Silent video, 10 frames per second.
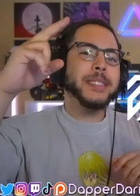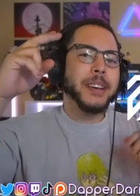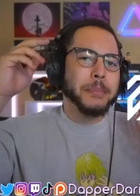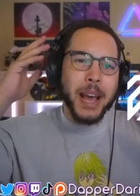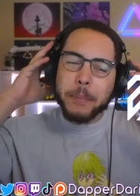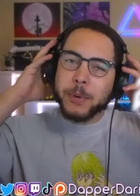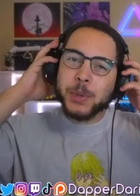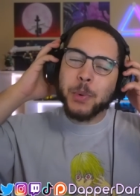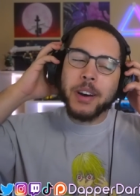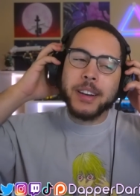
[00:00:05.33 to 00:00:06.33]
up, Dapper
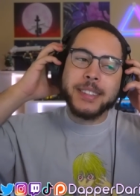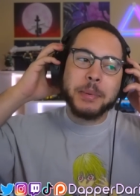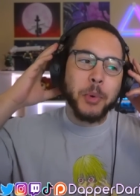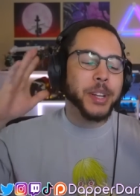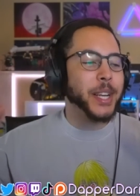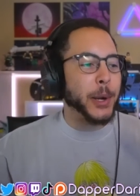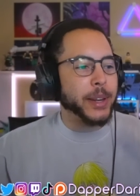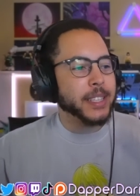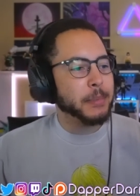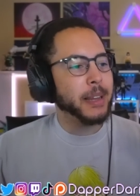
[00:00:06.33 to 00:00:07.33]
Squad? It's your boy
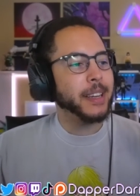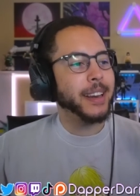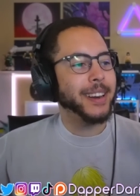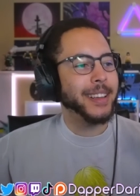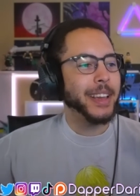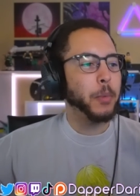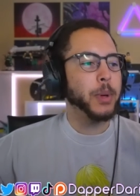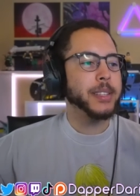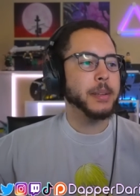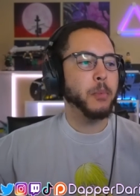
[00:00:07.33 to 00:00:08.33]
Darius back at it again
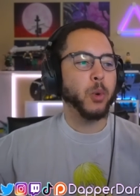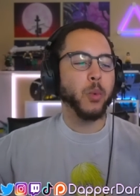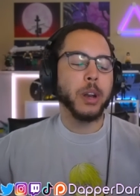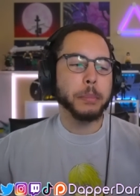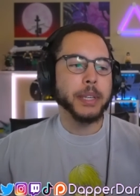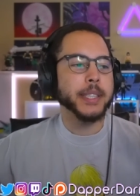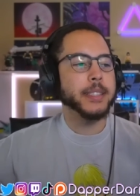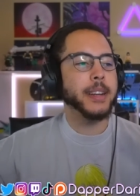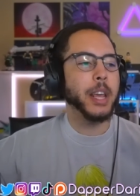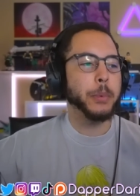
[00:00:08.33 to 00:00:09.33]
with some more One Piece.
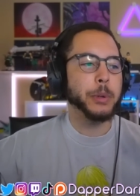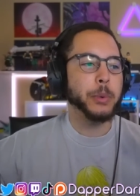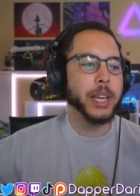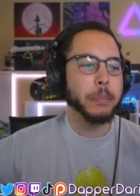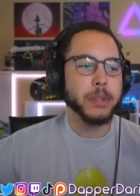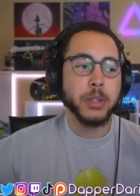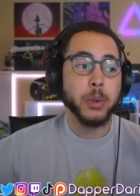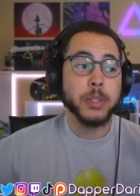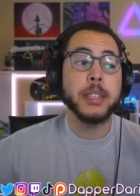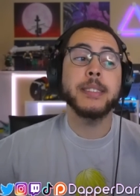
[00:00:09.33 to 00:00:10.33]
Today we are doing
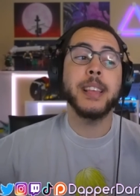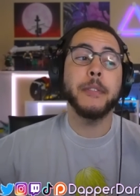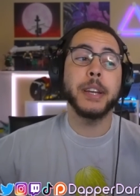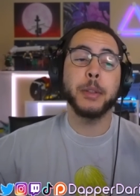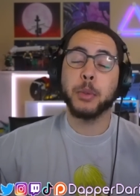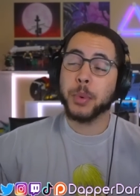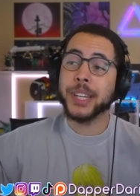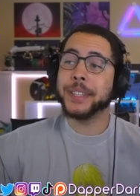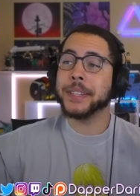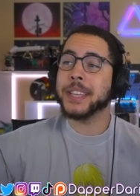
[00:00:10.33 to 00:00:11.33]
episodes 73
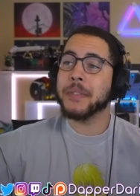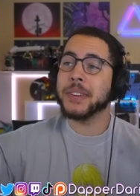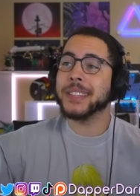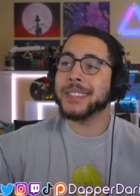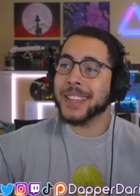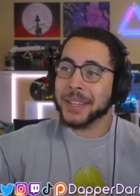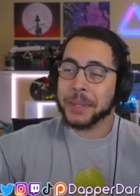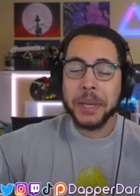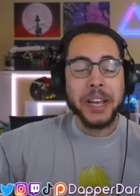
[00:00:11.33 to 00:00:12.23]
to 76.